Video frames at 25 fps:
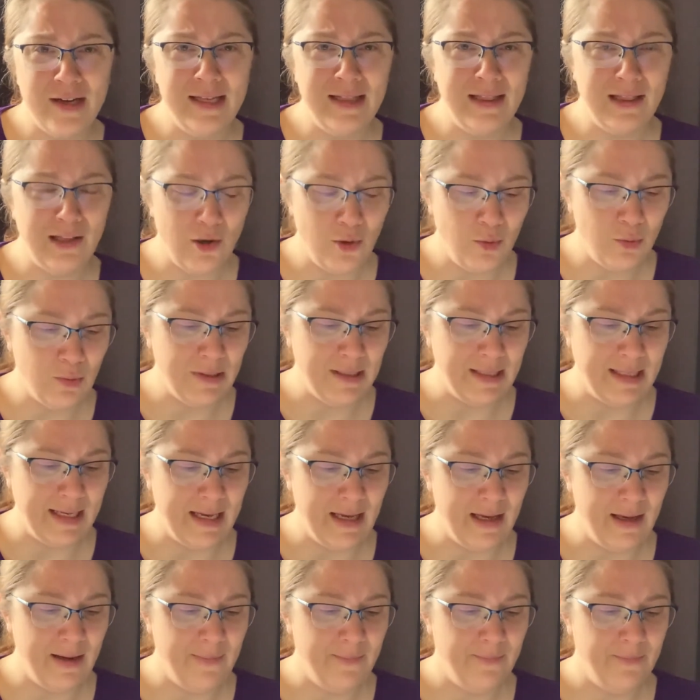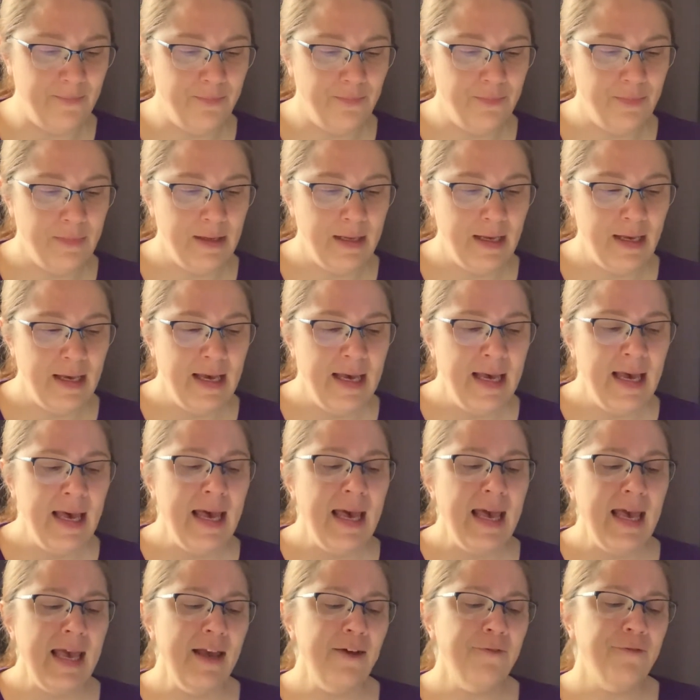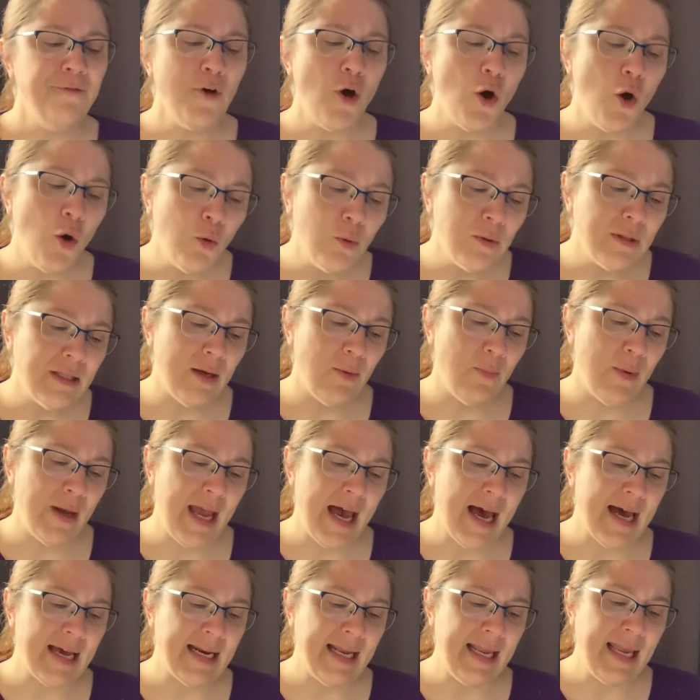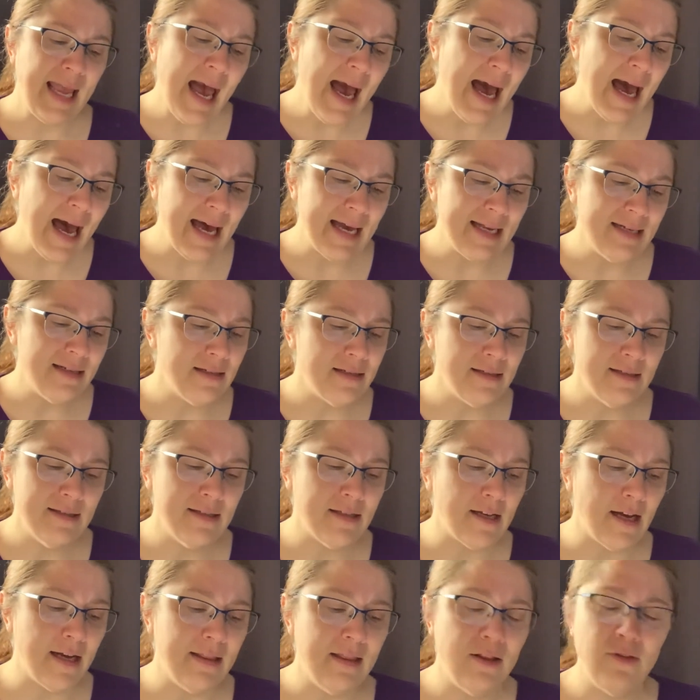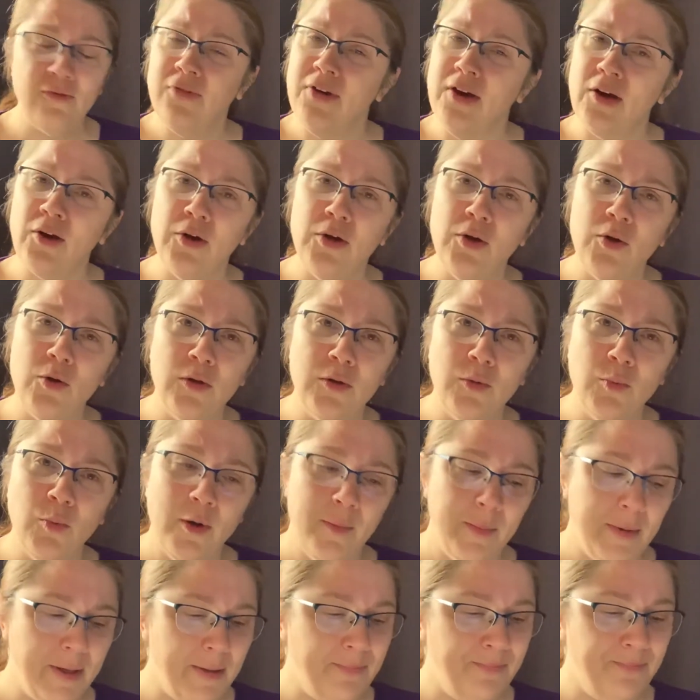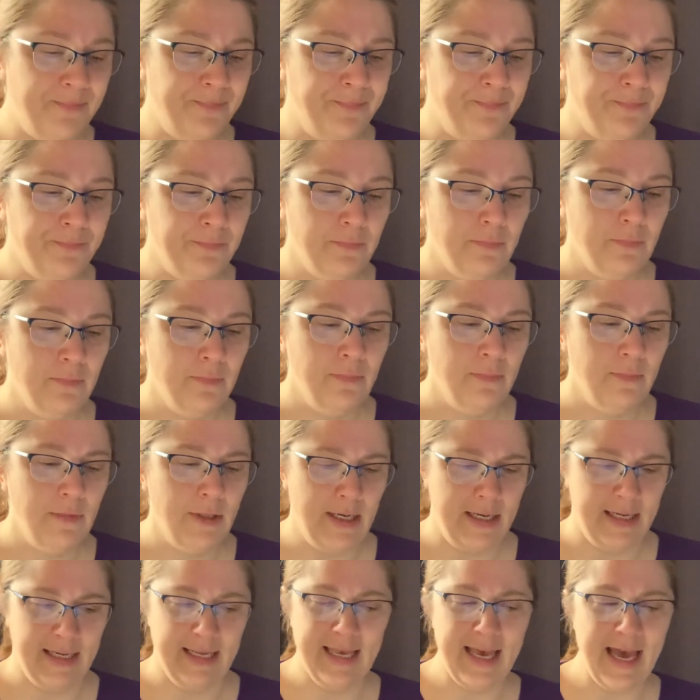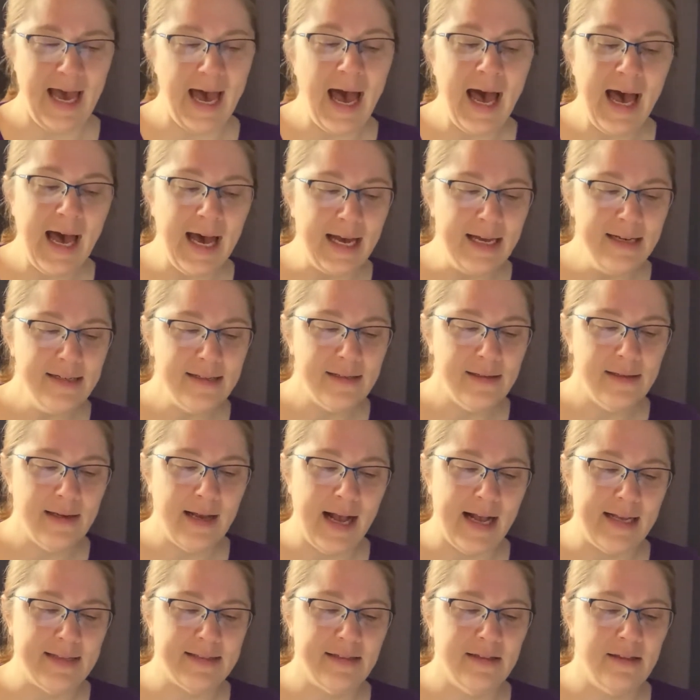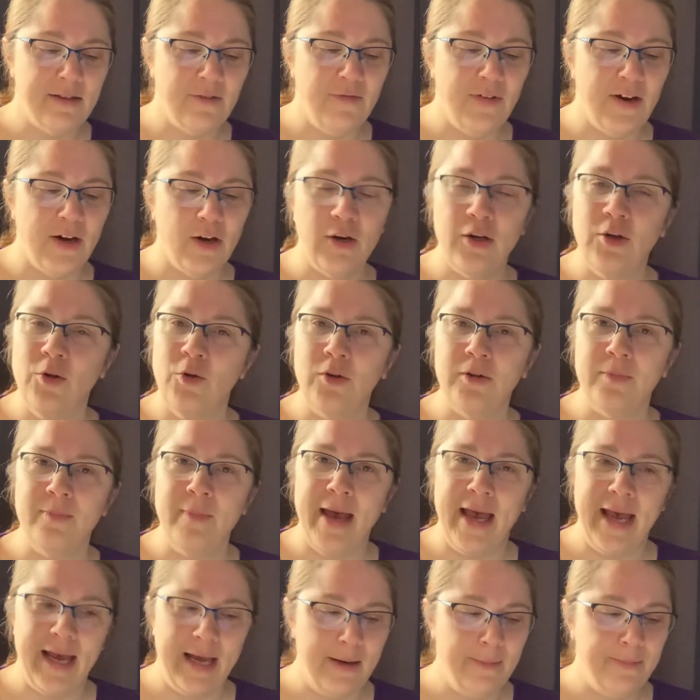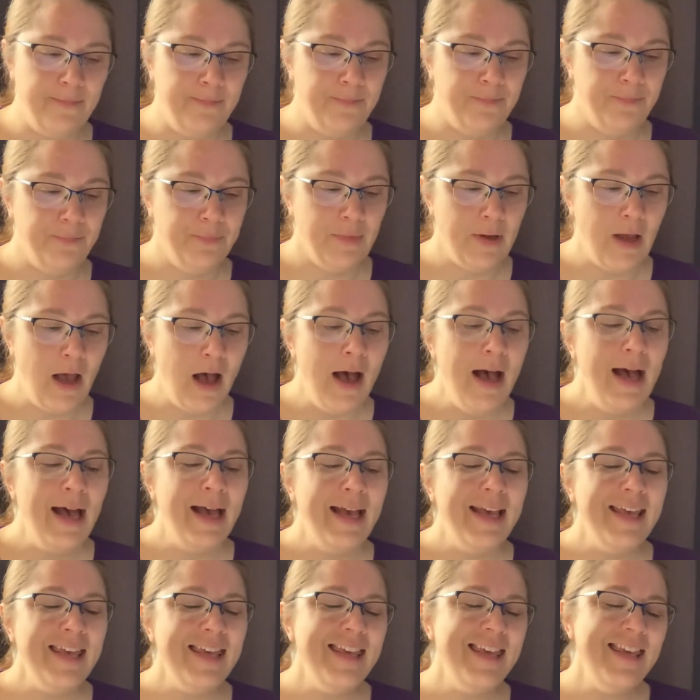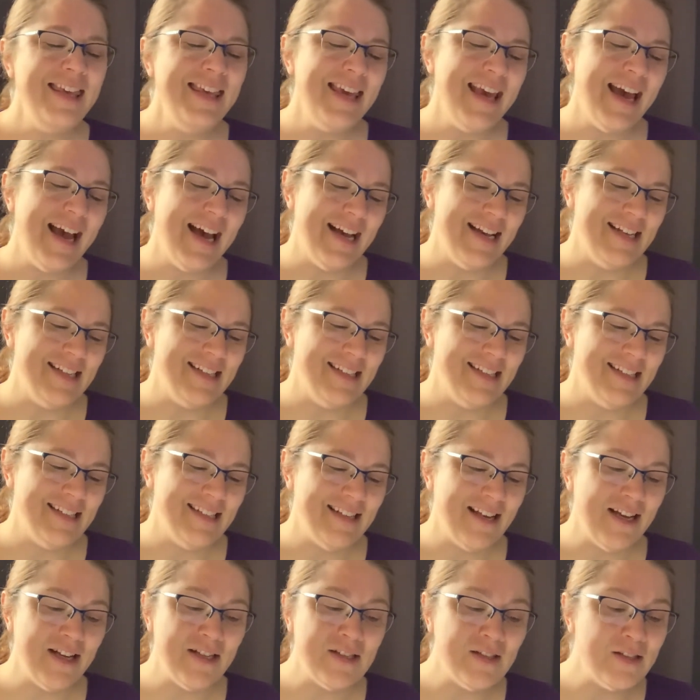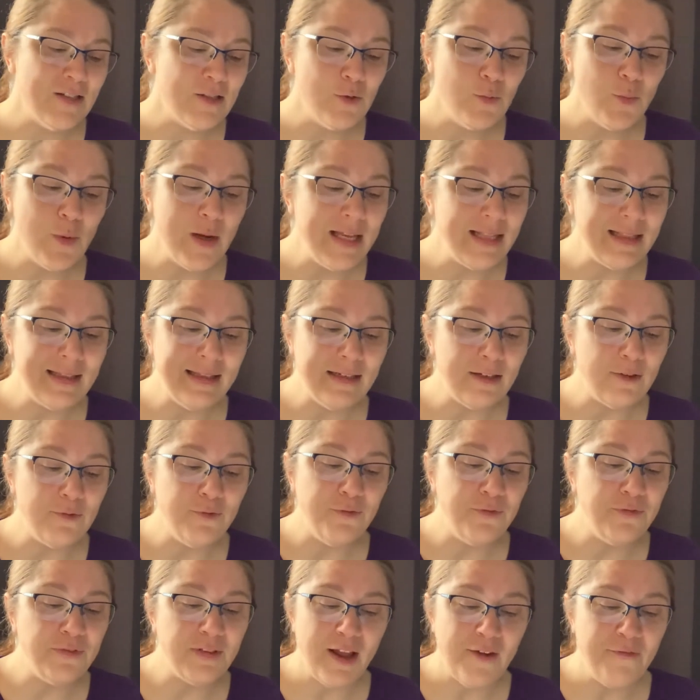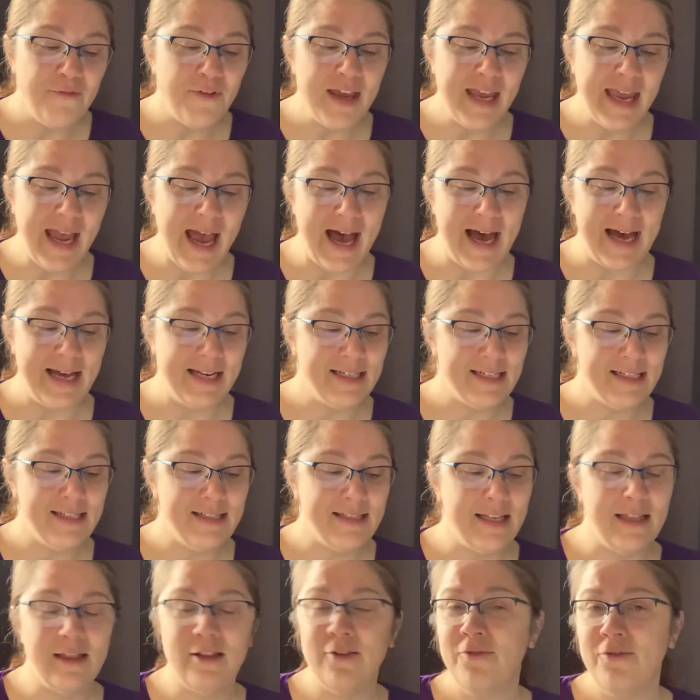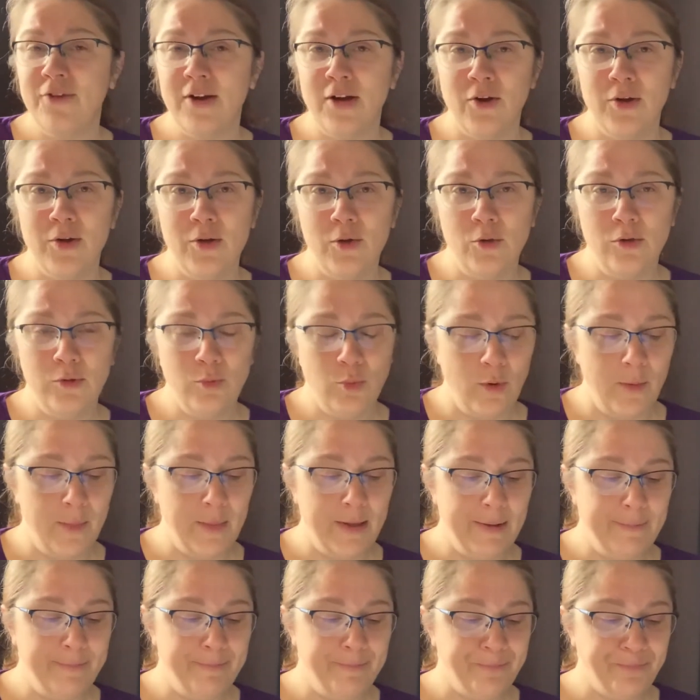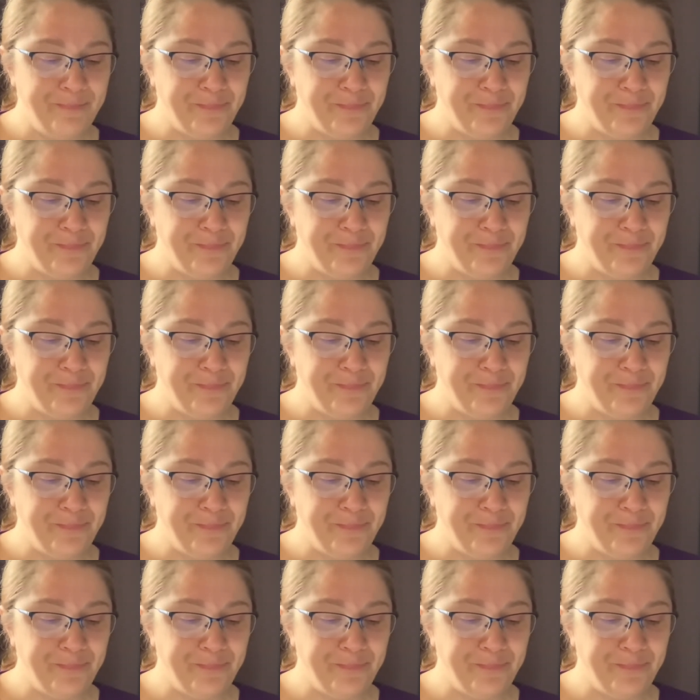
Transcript: lonely. "If only we had a cat," sighed the very old woman. "A cat?" asked the very old man. "Yes, a sweet little fluffy cat," said the very old woman.